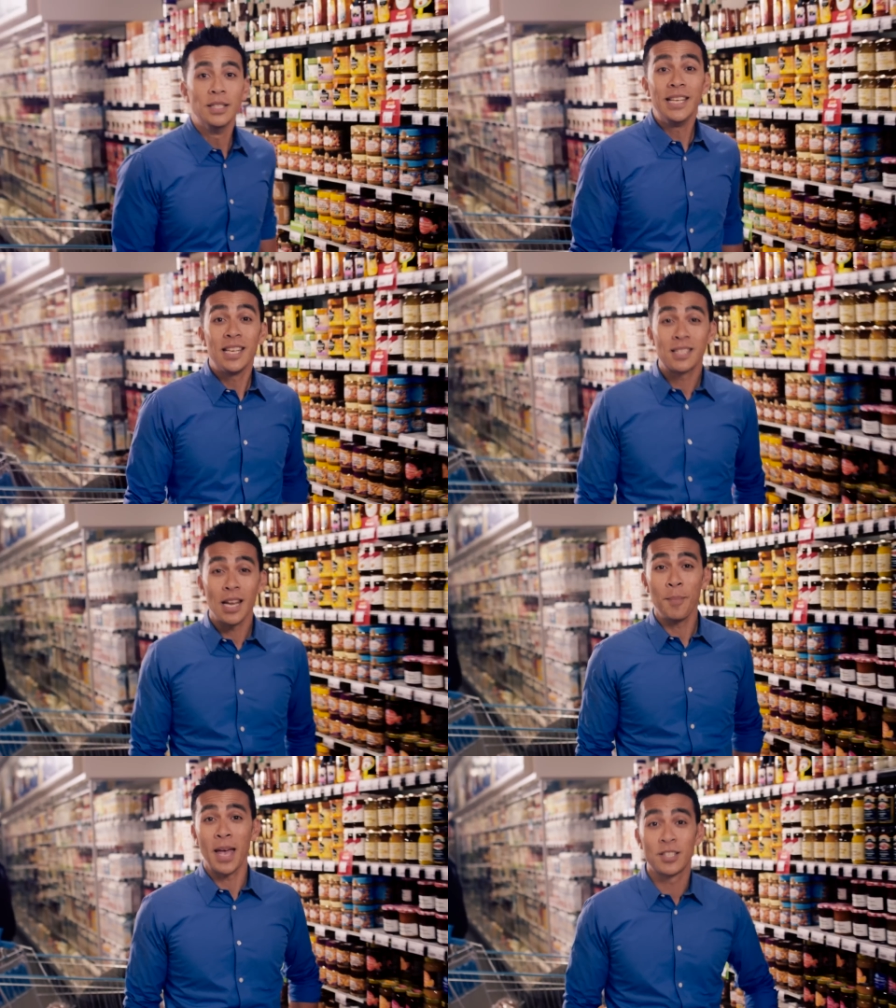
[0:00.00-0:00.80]
D S
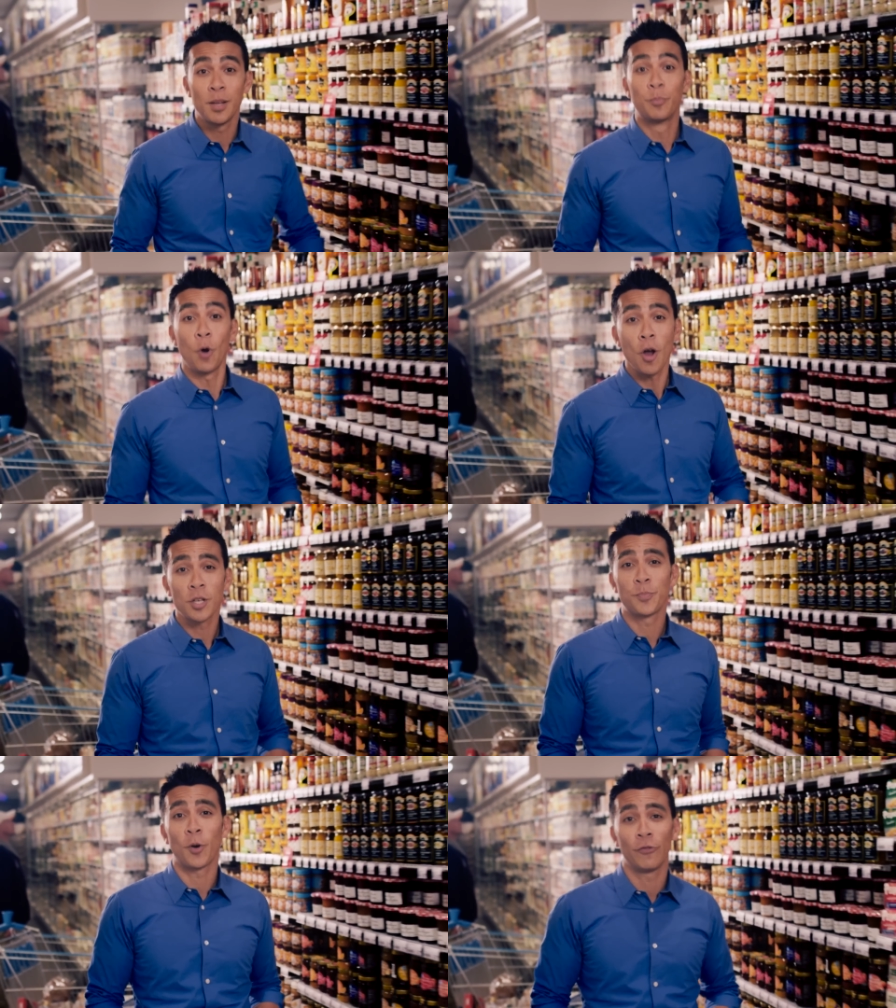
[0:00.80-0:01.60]
M has the
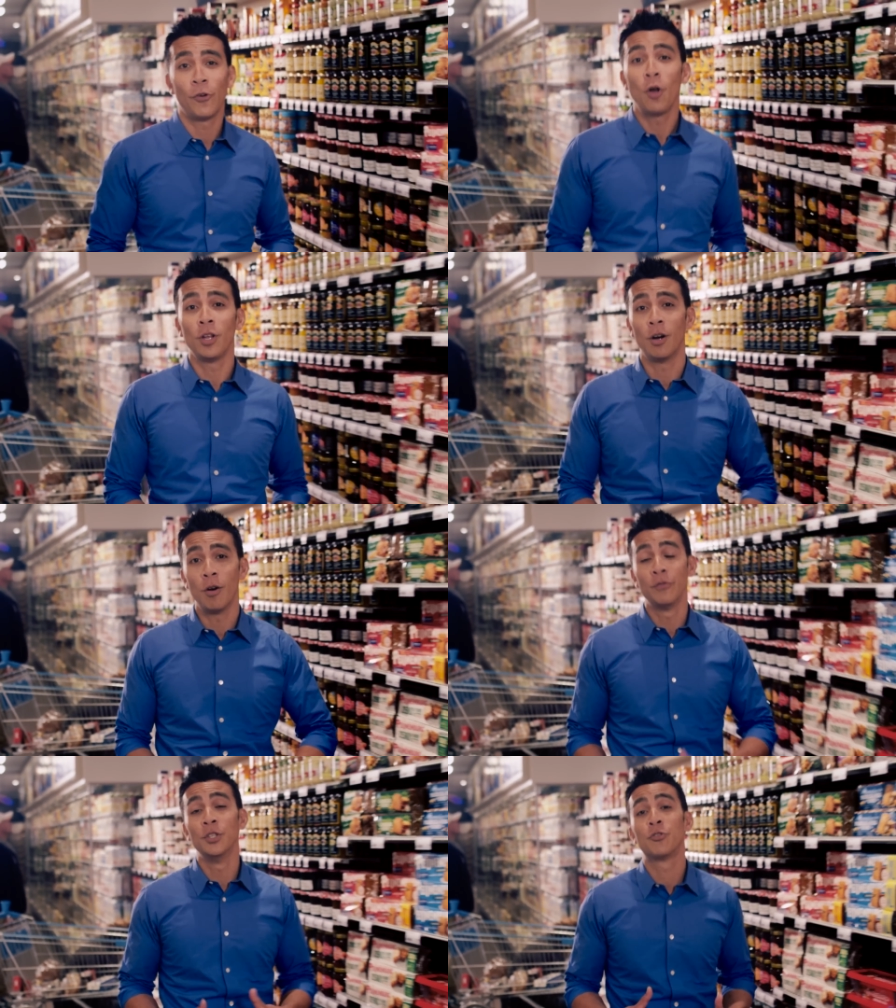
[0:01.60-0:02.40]
broadest portfolio
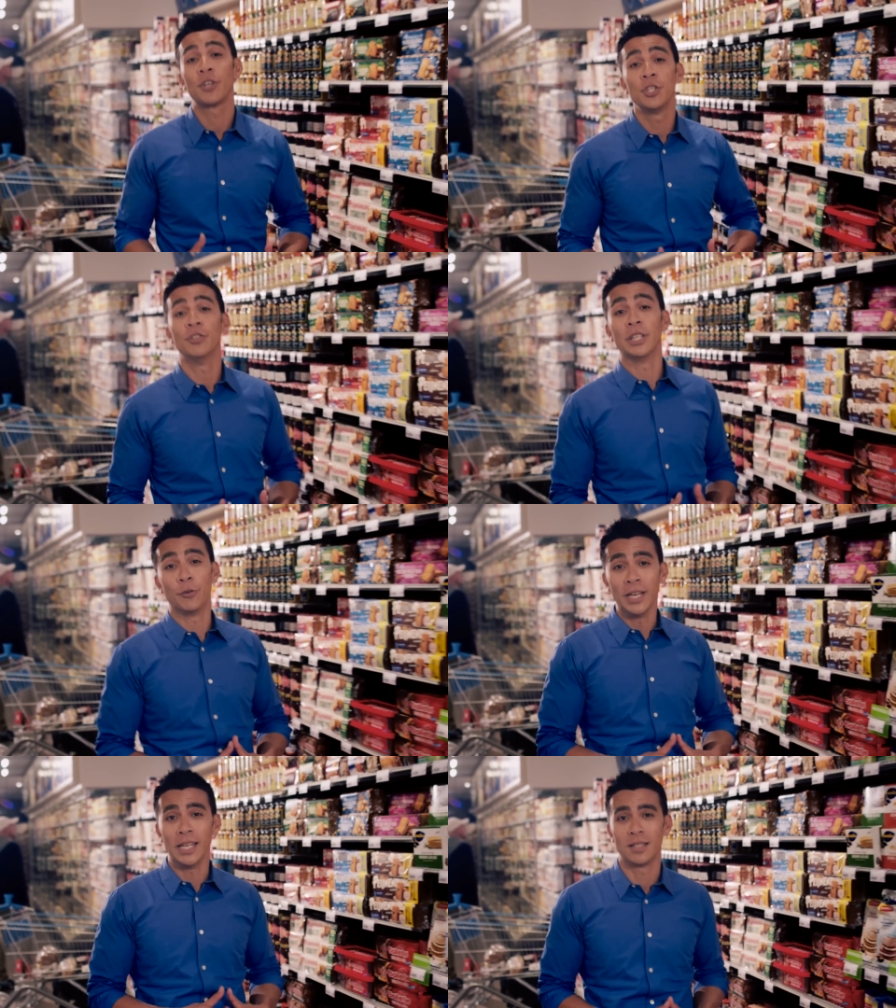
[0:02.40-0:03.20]
of nutritional
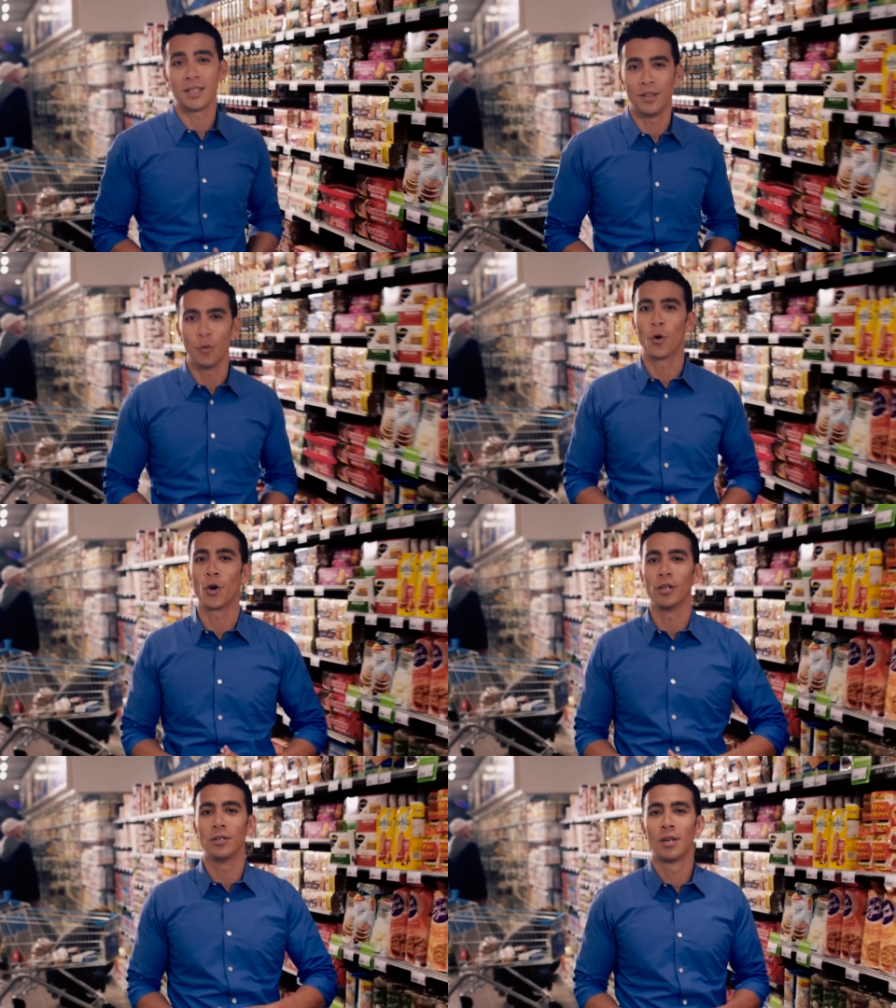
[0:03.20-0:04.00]
ingredients in the
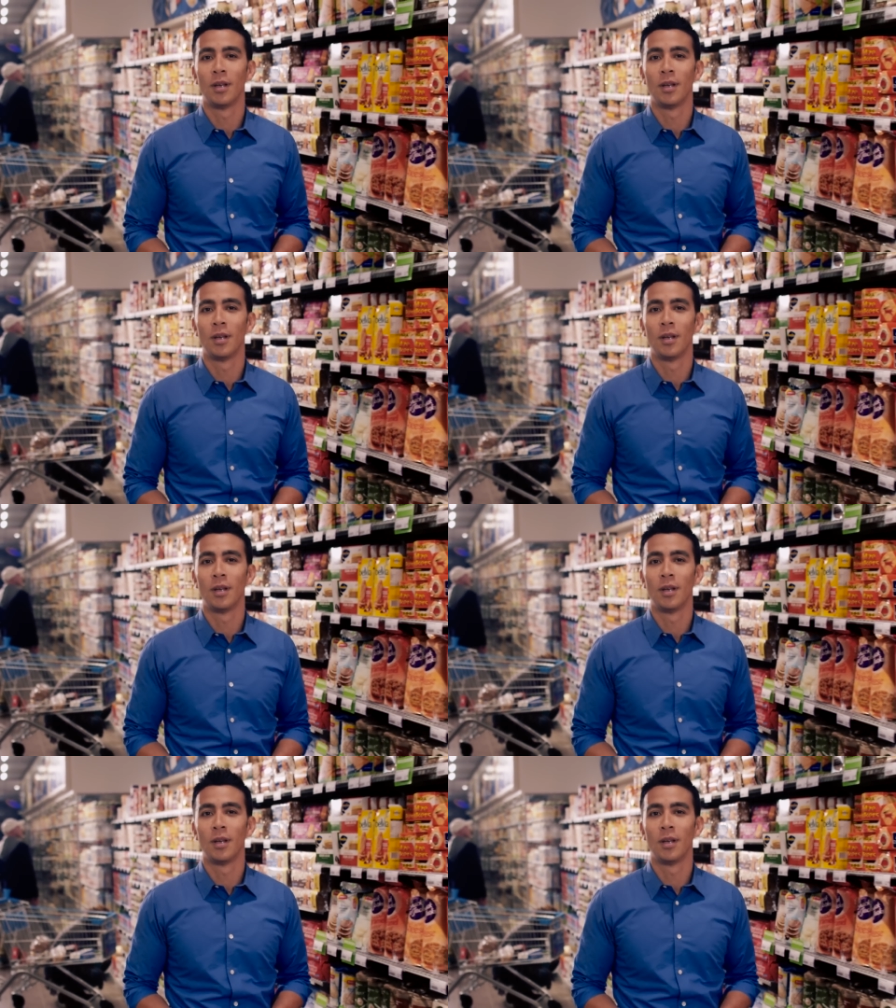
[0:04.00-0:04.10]
world.